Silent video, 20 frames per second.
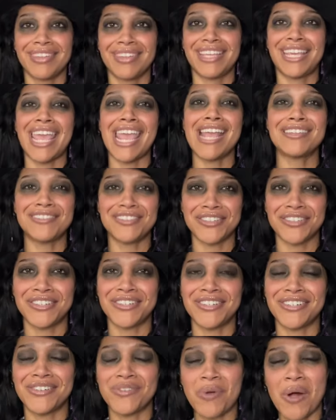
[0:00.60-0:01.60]

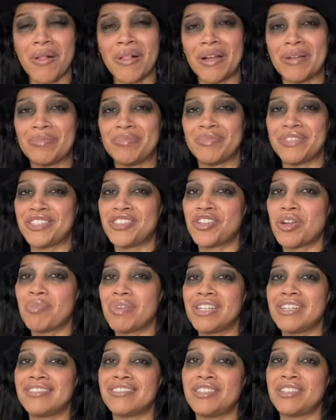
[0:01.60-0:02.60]
Cancer, welcome. Let's jump
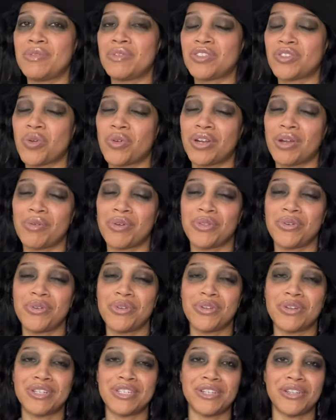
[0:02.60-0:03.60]
in and see what's going on with who
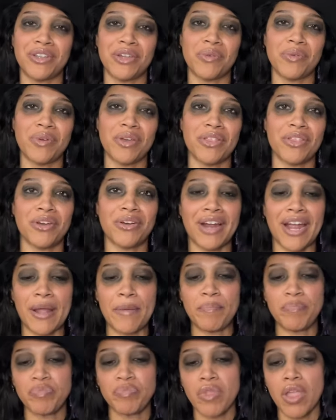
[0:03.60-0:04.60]
you're dealing with, all
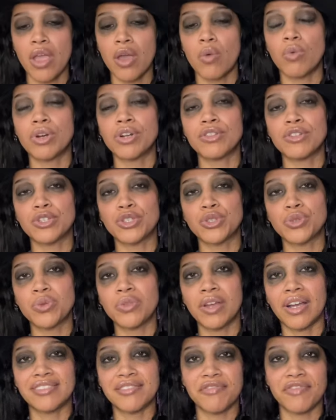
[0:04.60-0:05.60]
right? What are their true
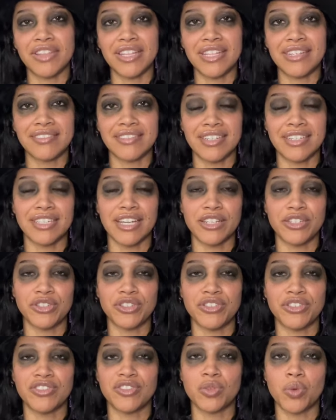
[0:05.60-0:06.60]
thoughts and feelings and
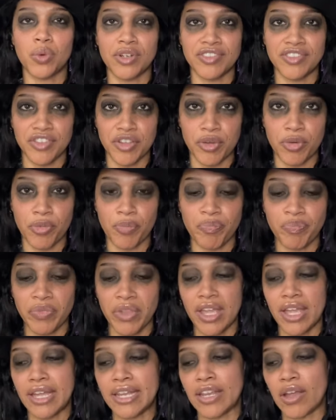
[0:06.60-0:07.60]
intentions towards you?
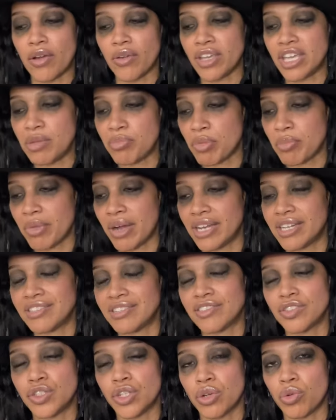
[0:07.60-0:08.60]
Now, keep in mind, it's
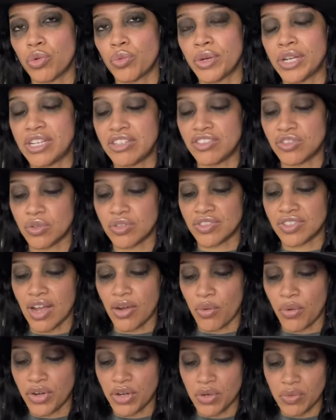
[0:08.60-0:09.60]
a general reading, so it's
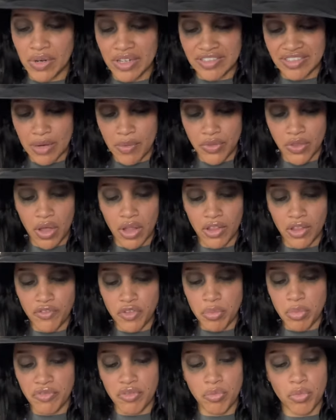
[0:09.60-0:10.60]
not going to resonate with all of you,
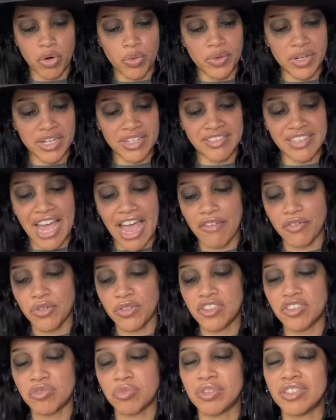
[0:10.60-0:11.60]
but for more readings after
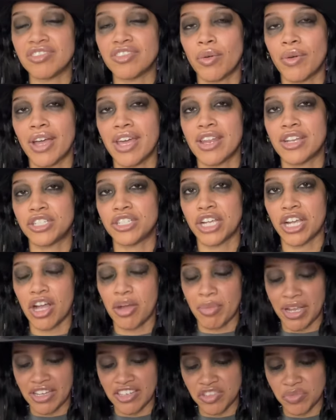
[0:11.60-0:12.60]
this, please go ahead and check out
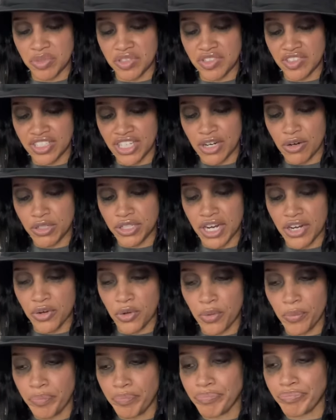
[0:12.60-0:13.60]
my husband's tarot channel